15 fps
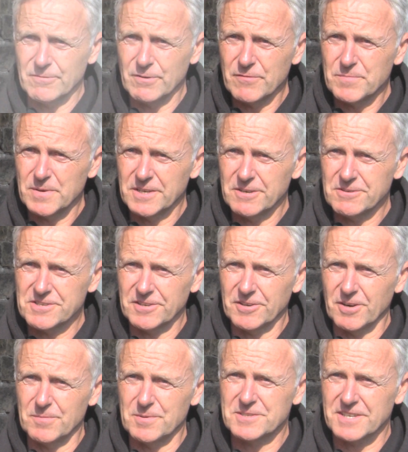we've been using the
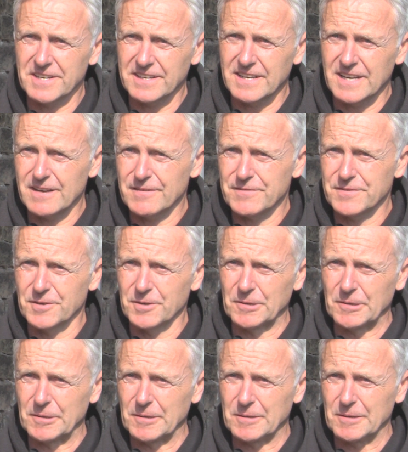Arbortech now
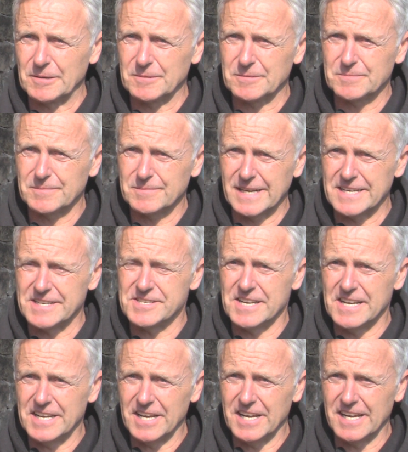for
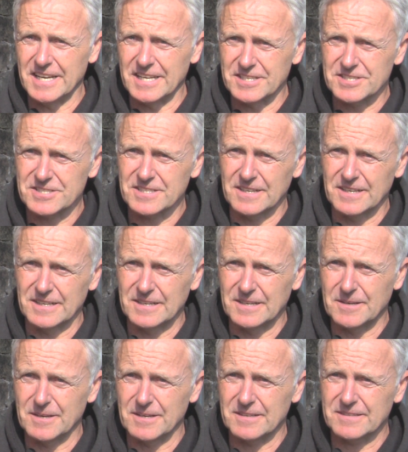18 years.
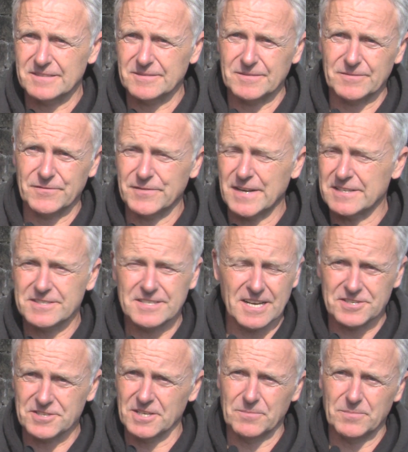
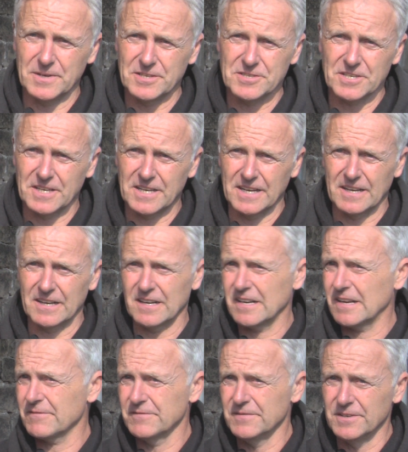Fantastic piece of kit, and I'd
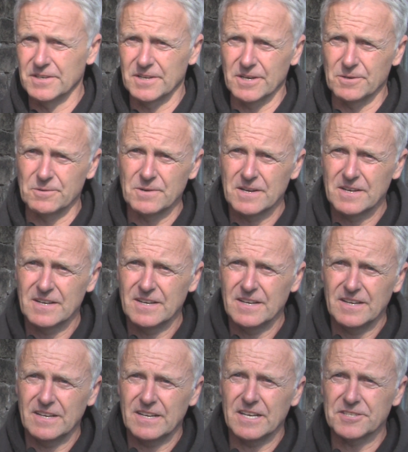have no
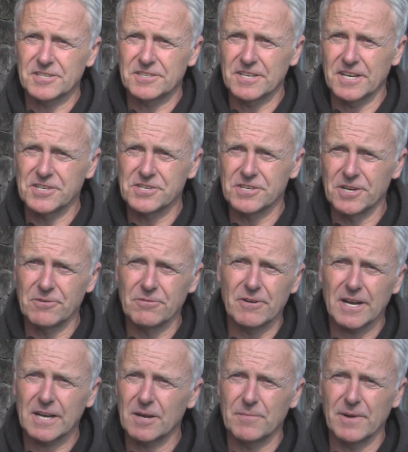hesitation in
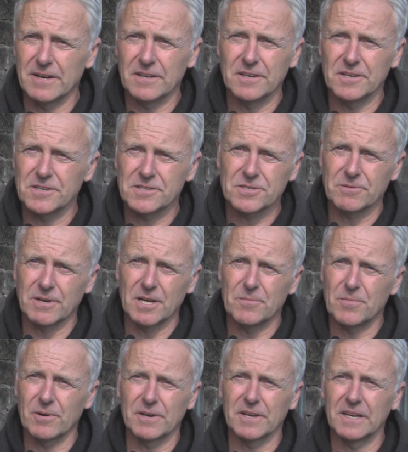recommending it to
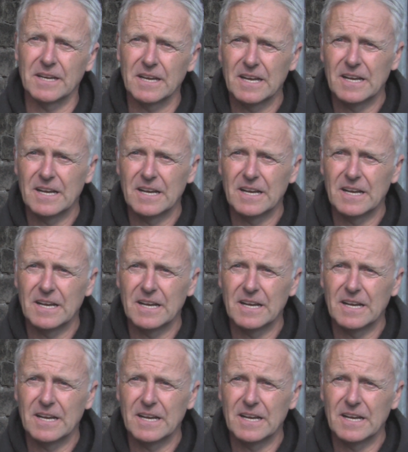anybody